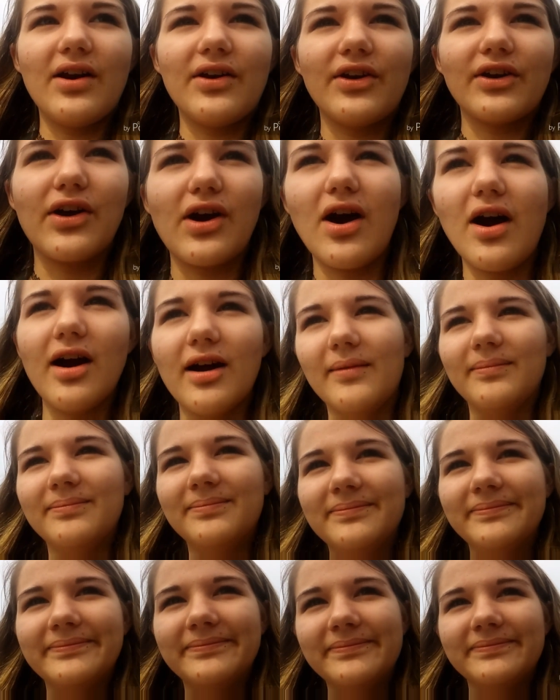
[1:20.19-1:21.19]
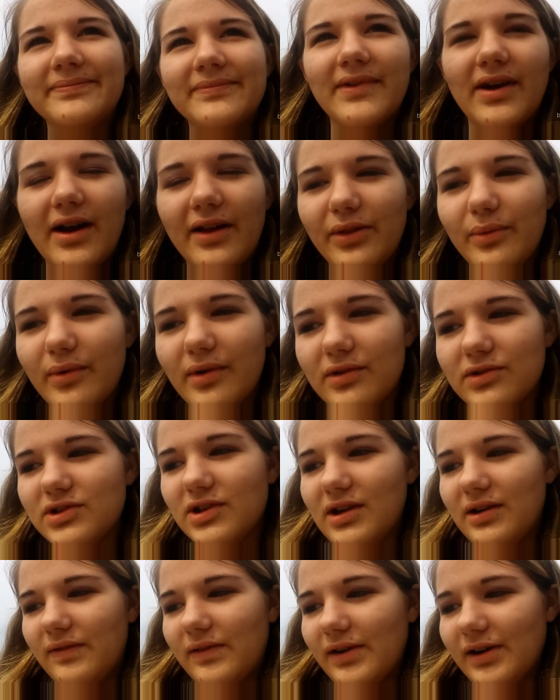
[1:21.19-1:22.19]
on her car, on the
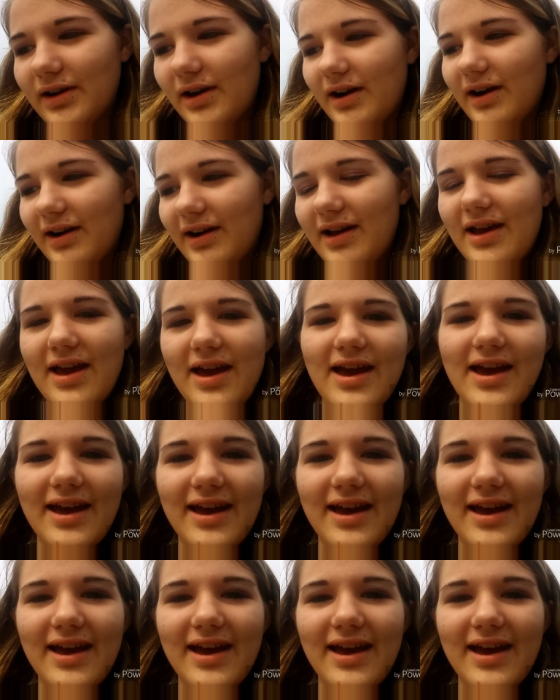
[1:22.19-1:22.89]
windshield of her car.